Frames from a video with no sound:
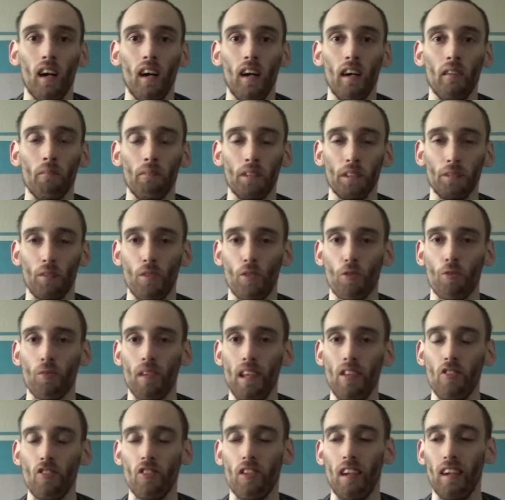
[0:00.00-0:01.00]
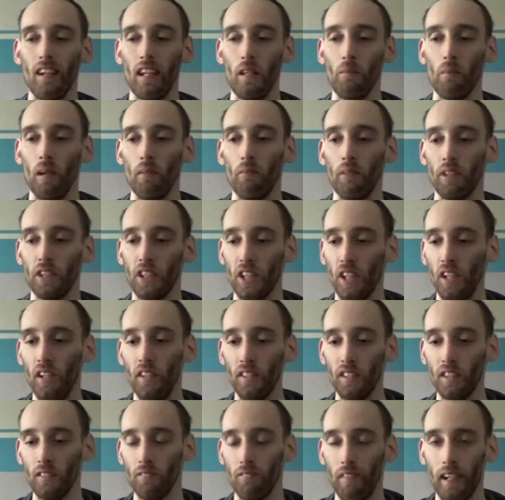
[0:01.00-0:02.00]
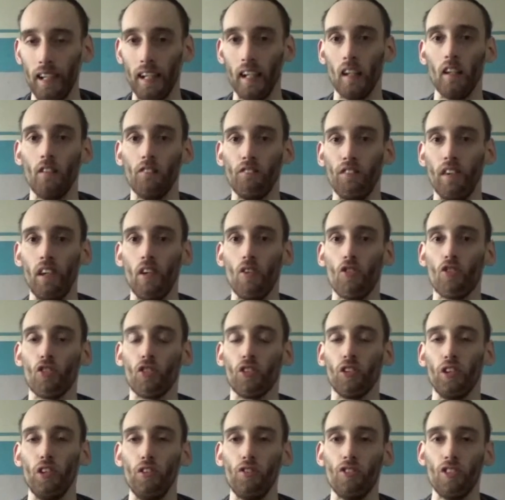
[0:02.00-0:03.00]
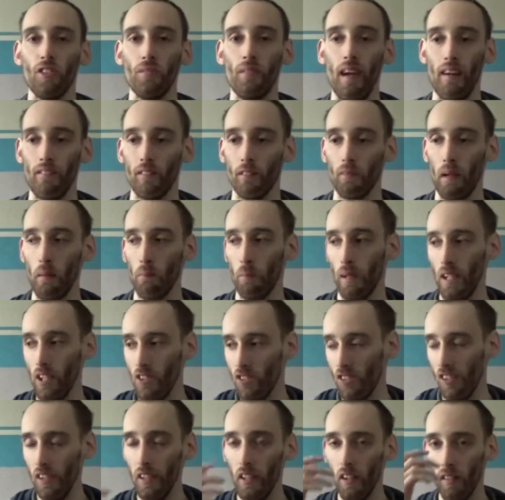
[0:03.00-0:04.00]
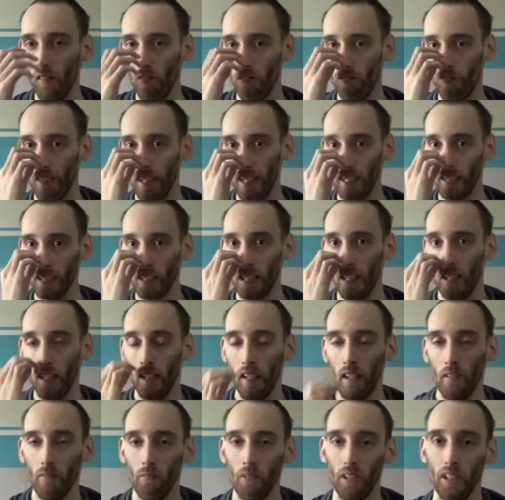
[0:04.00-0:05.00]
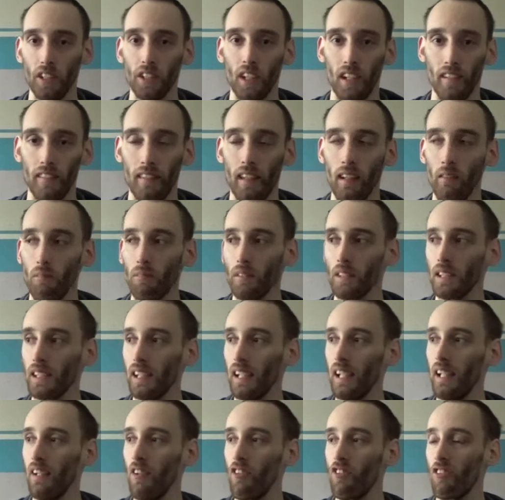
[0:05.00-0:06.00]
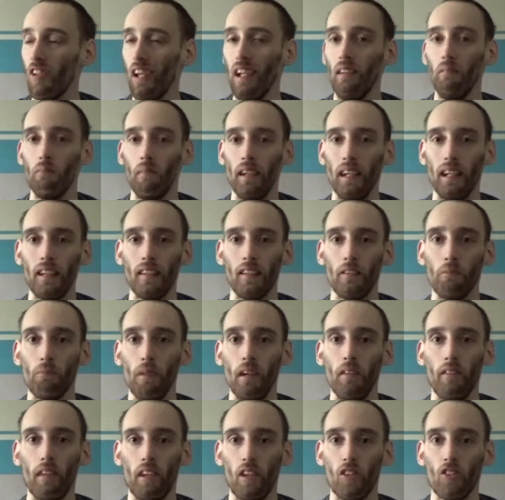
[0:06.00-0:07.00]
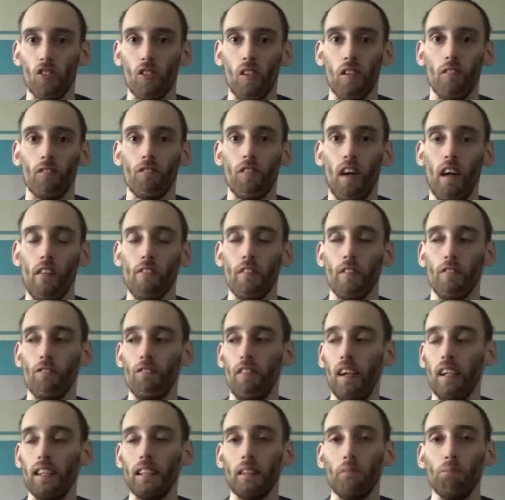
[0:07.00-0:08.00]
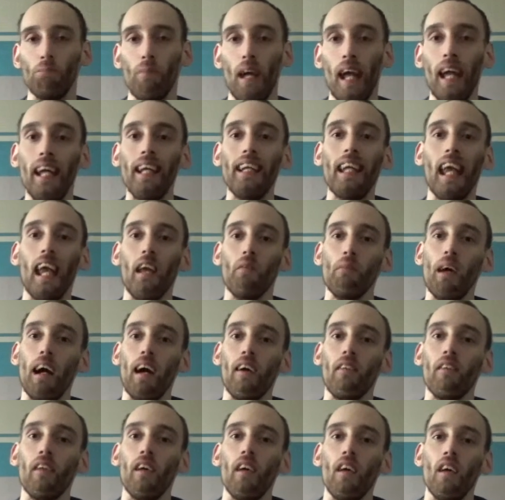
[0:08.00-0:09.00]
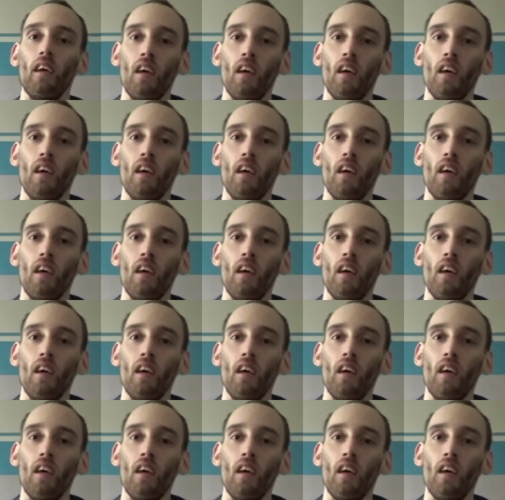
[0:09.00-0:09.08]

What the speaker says: which was incidentally my return to regular videos on YouTube after my PC got fixed, which I think was the same week that Metal Gear Solid 5 The Phantom Pain came out.